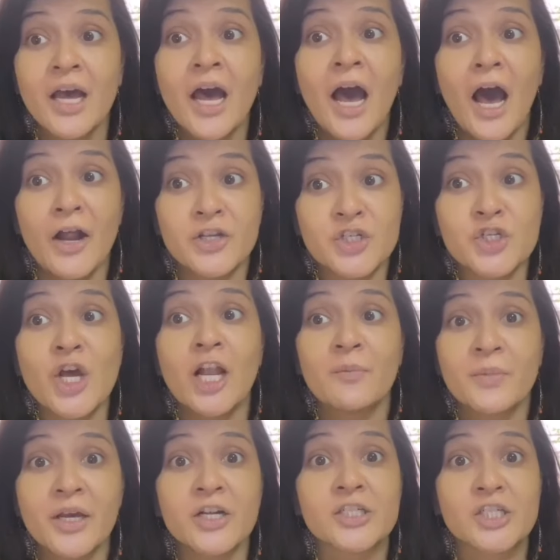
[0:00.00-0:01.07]
and shall
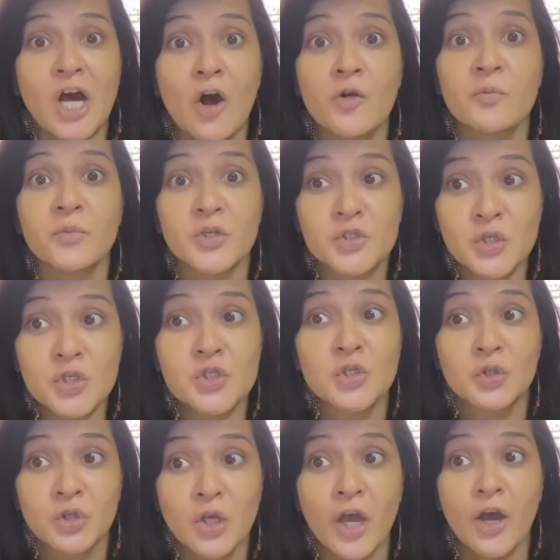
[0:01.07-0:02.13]
be a town
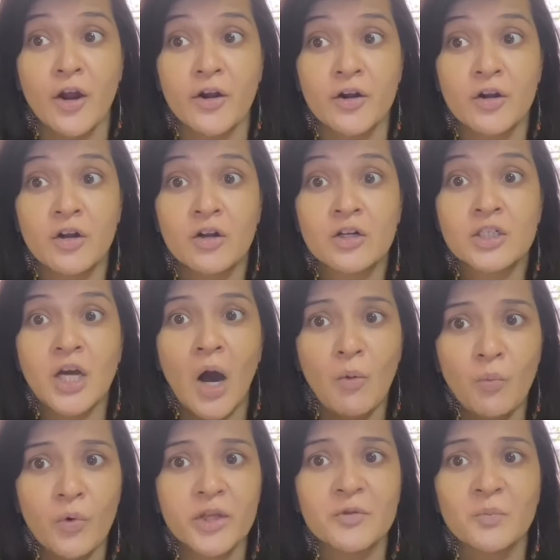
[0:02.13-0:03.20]
musician there.
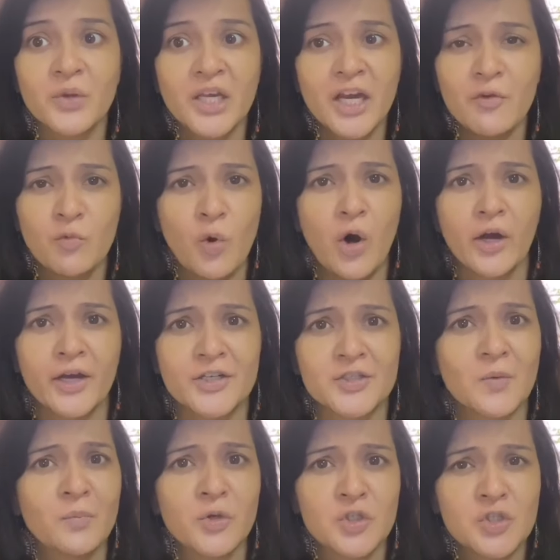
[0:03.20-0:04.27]
Come with me and work as
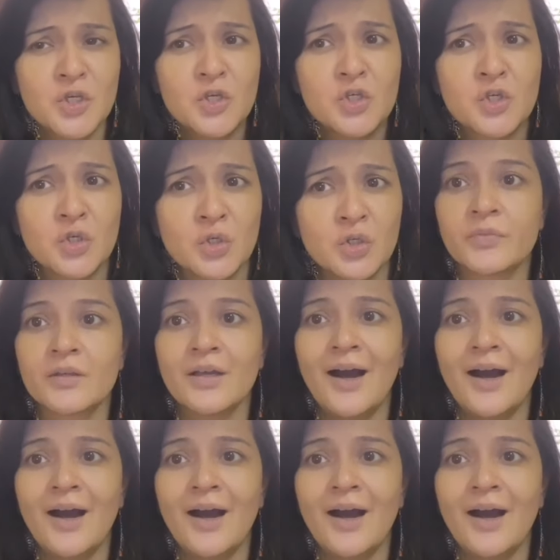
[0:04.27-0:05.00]
a musician.